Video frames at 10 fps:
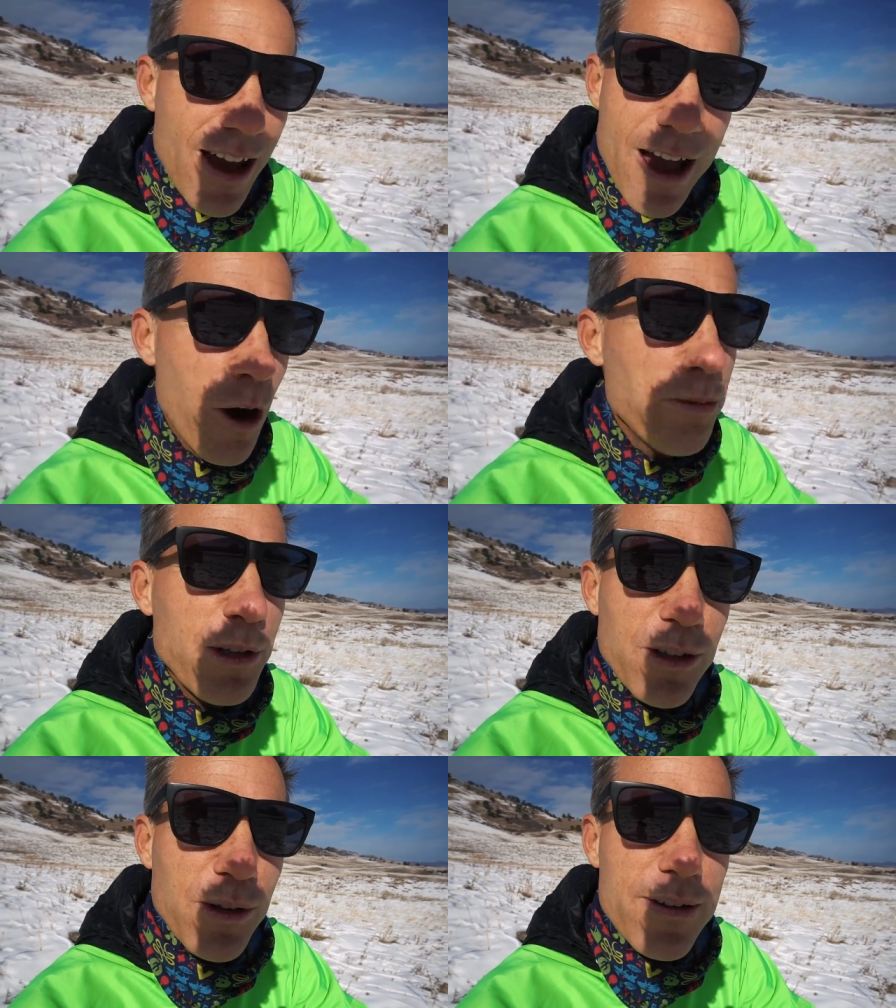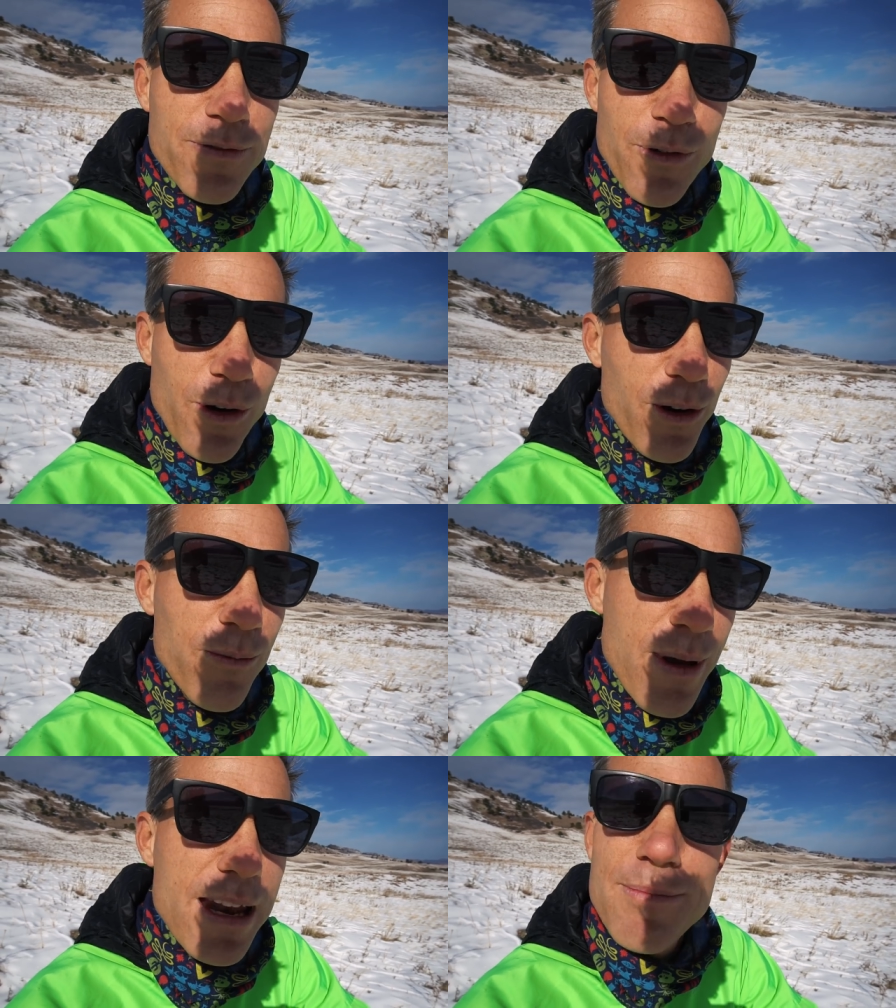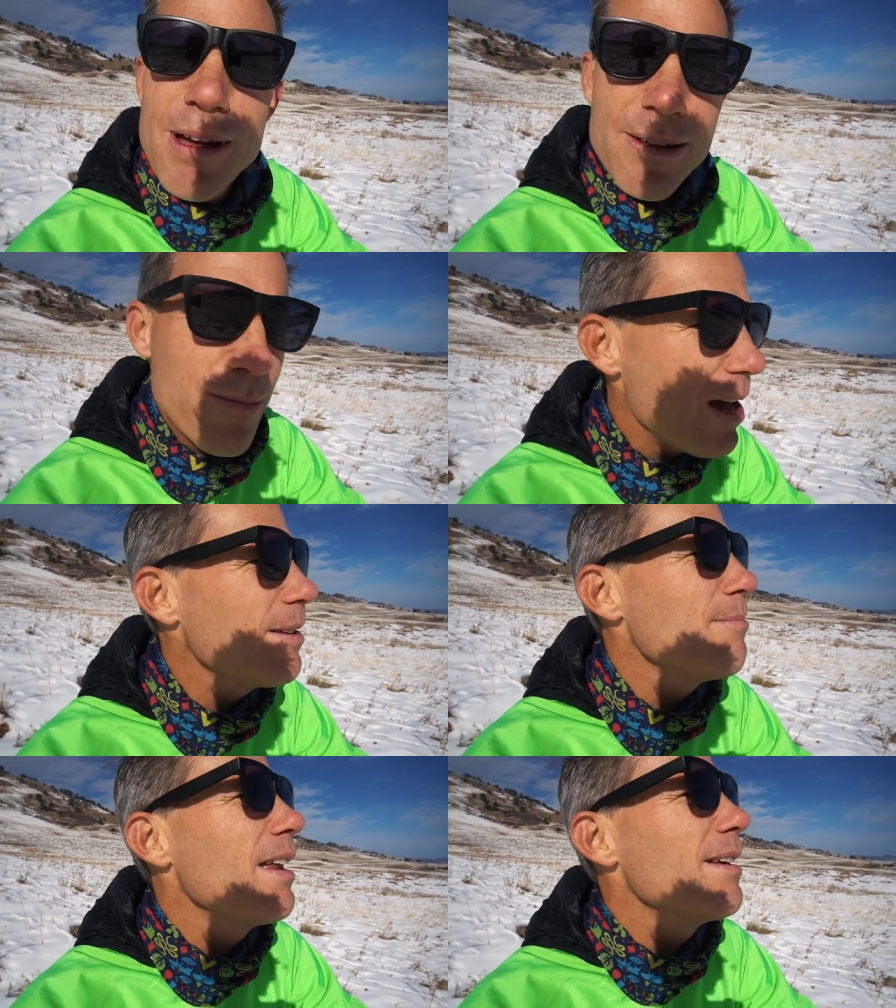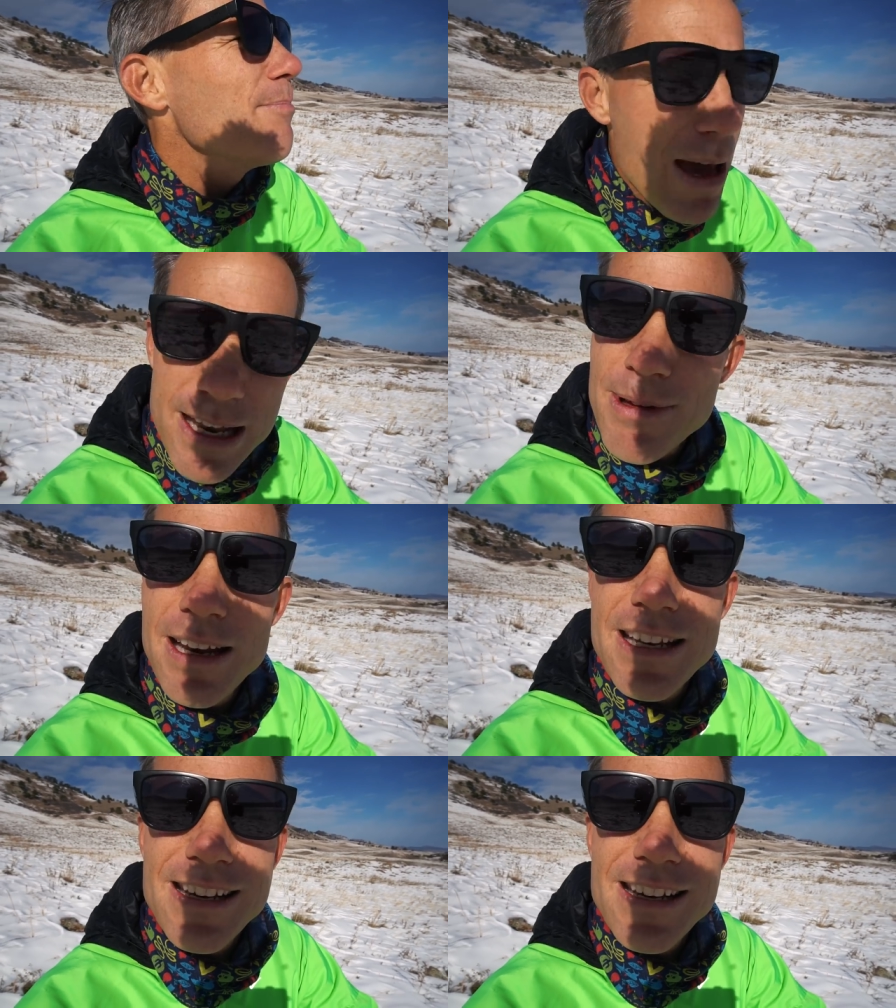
I hope to do it for many many many many many many